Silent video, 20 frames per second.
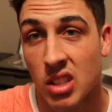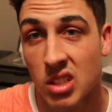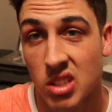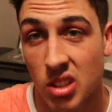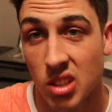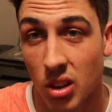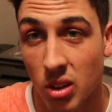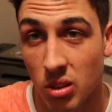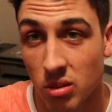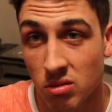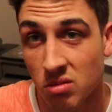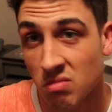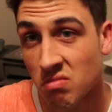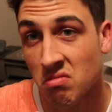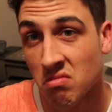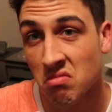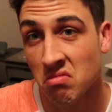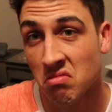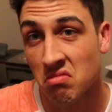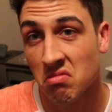So,
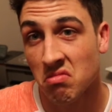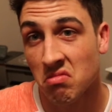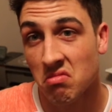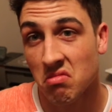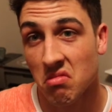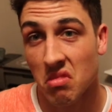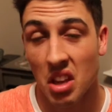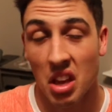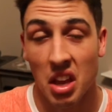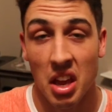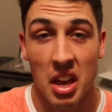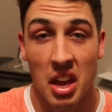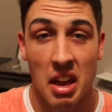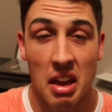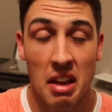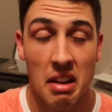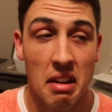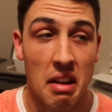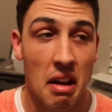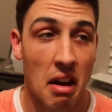
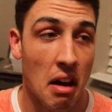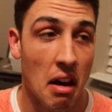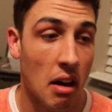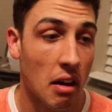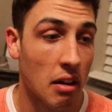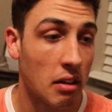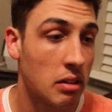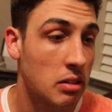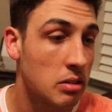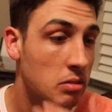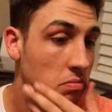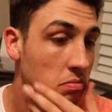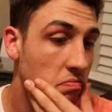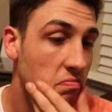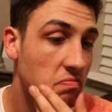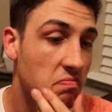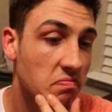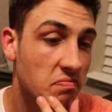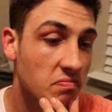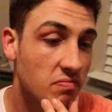
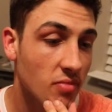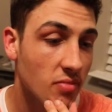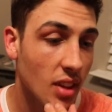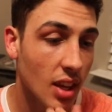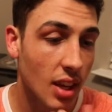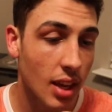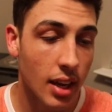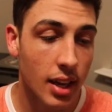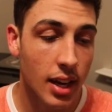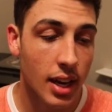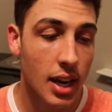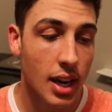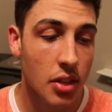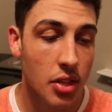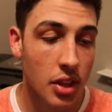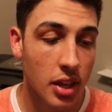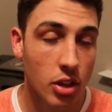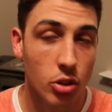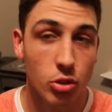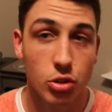again, I
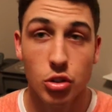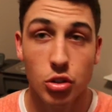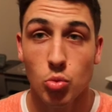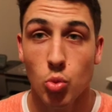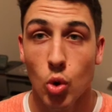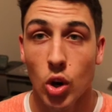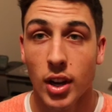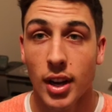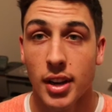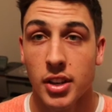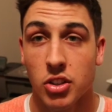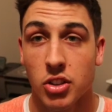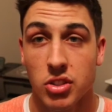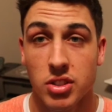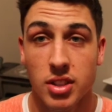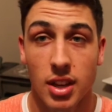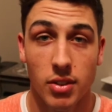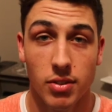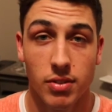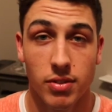think you should work on
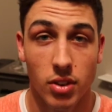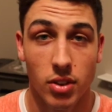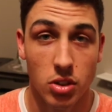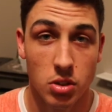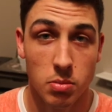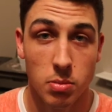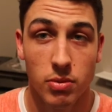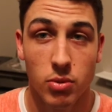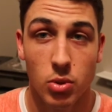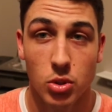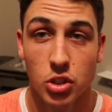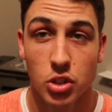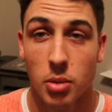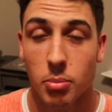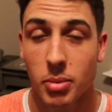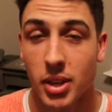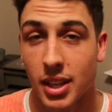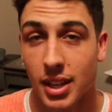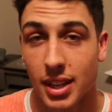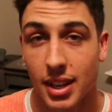yourself first before
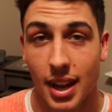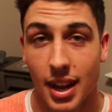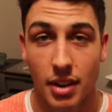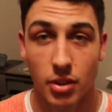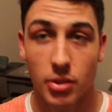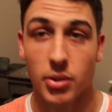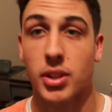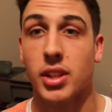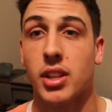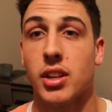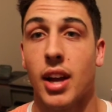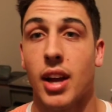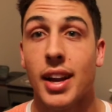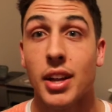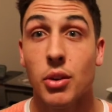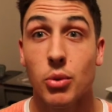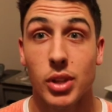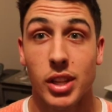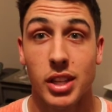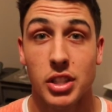jumping in
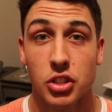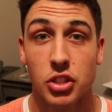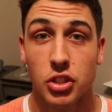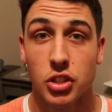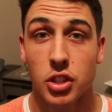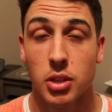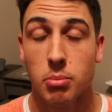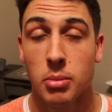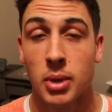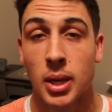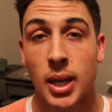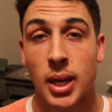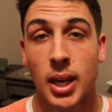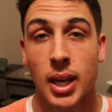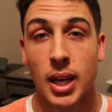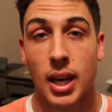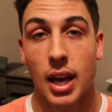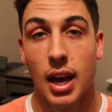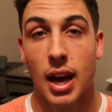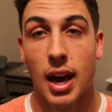any relationship.
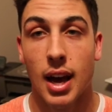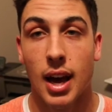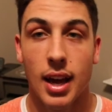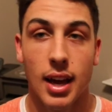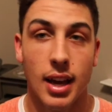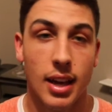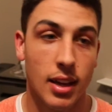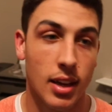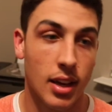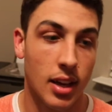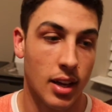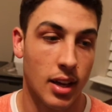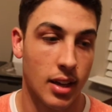I